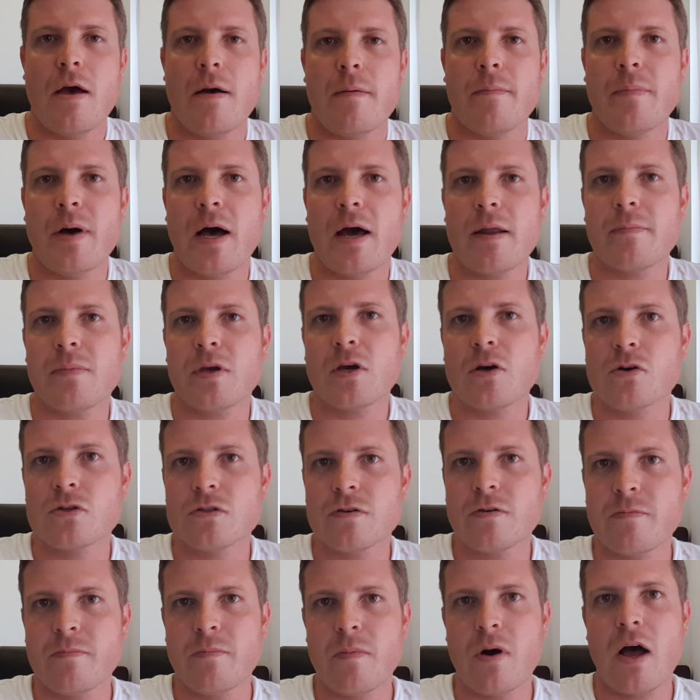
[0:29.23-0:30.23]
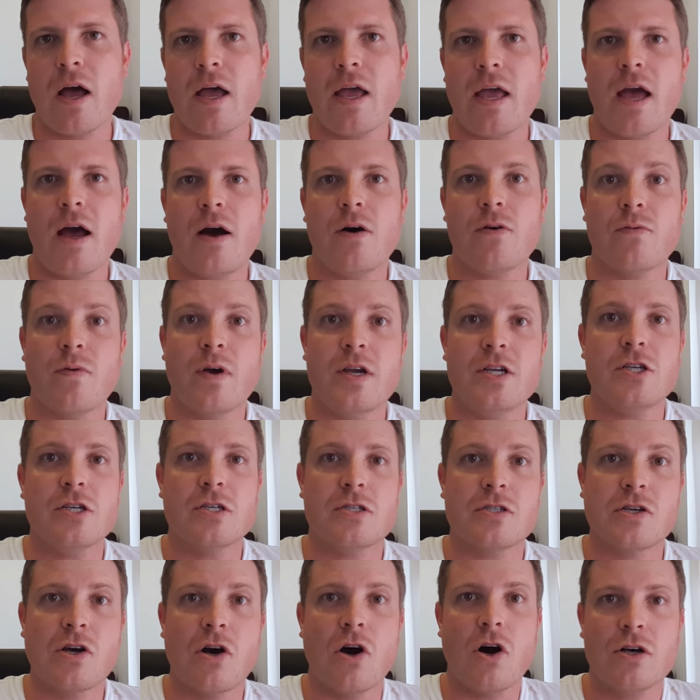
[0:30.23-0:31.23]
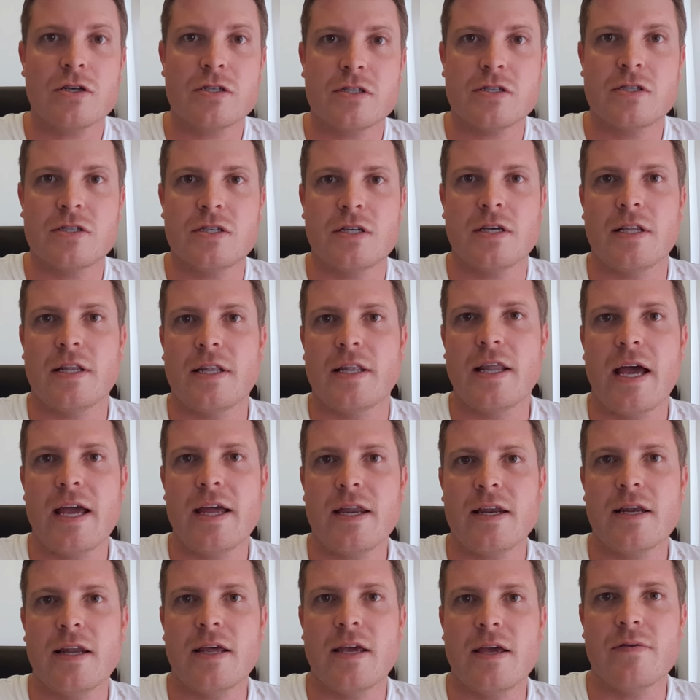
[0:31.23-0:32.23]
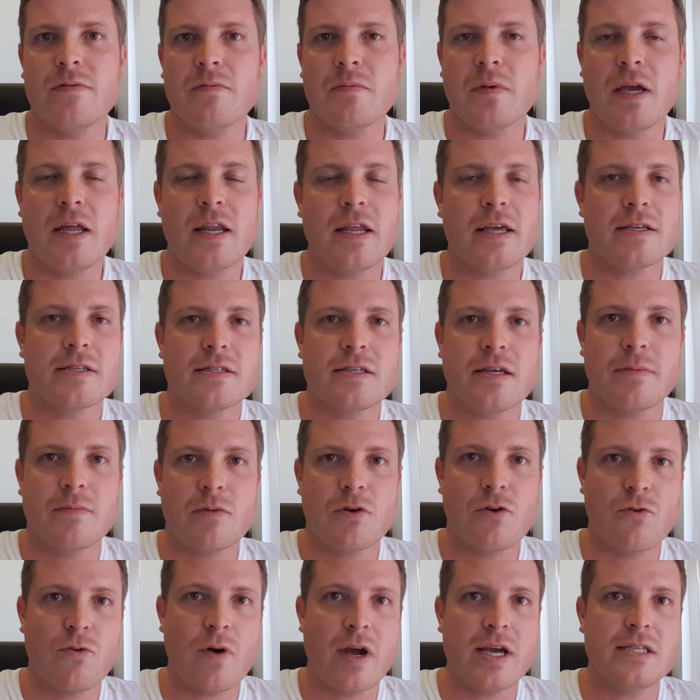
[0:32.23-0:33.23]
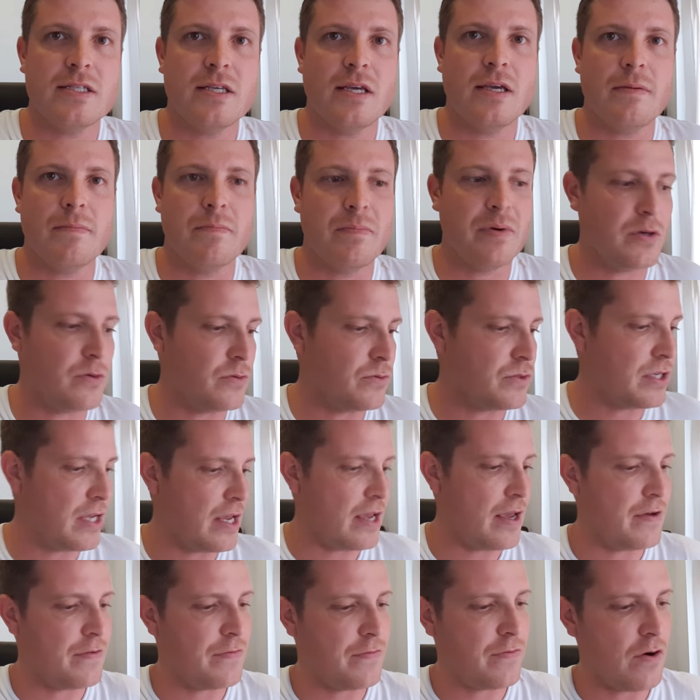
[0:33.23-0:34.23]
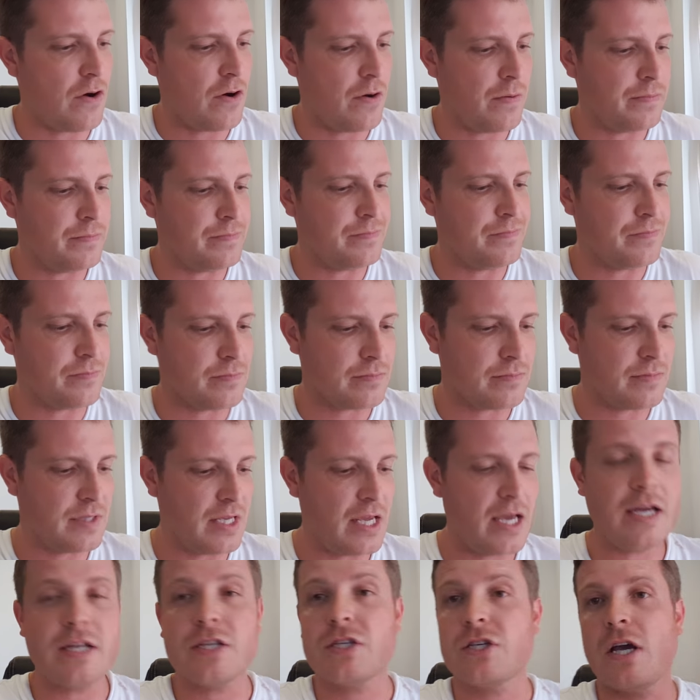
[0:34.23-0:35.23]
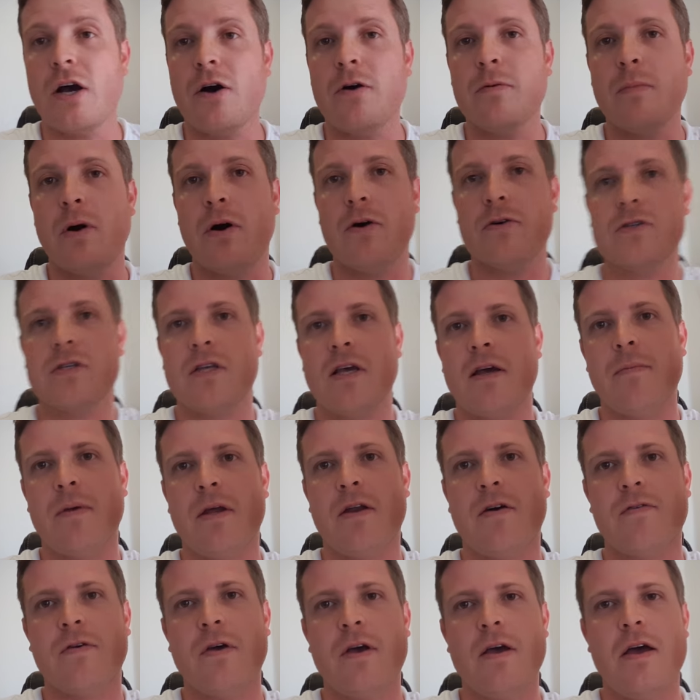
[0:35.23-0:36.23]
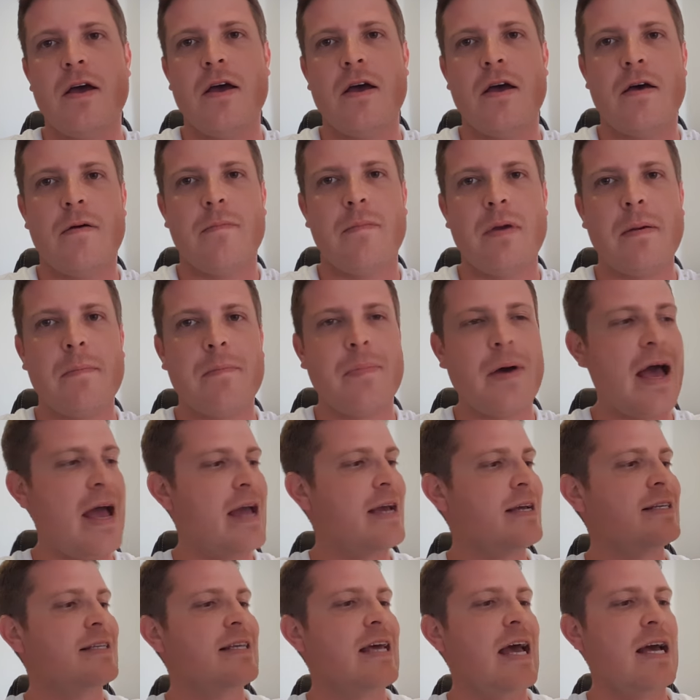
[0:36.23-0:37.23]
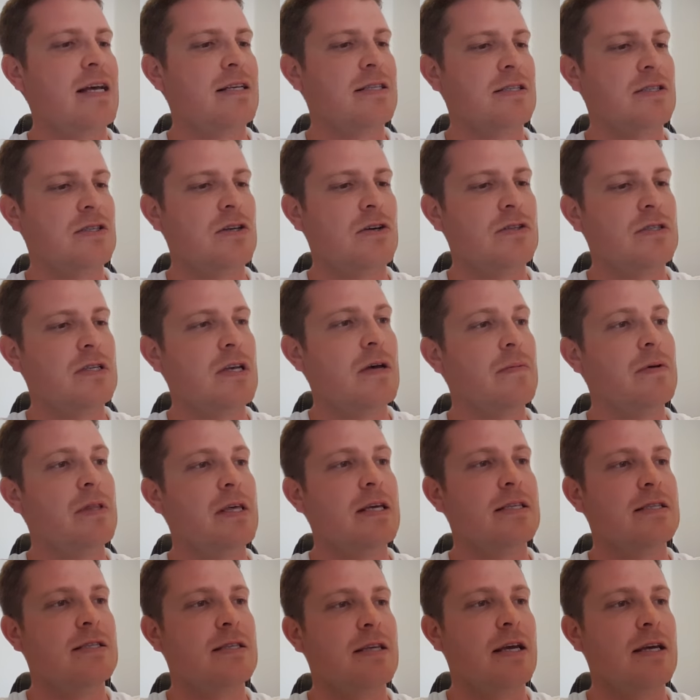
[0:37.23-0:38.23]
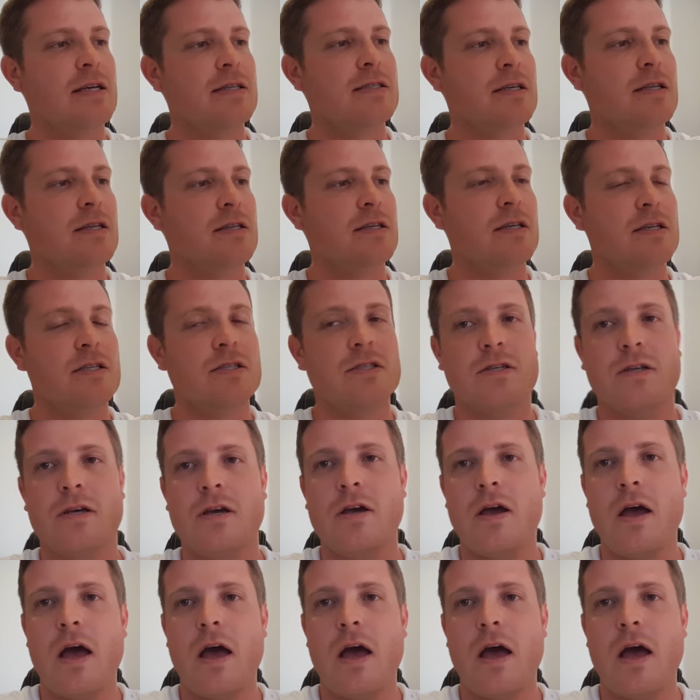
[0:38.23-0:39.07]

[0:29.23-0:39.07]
But because of my outrageous costs lately from getting some crazy bills here from DHL mostly, I mean, I've been paying taxes on some of these things that are just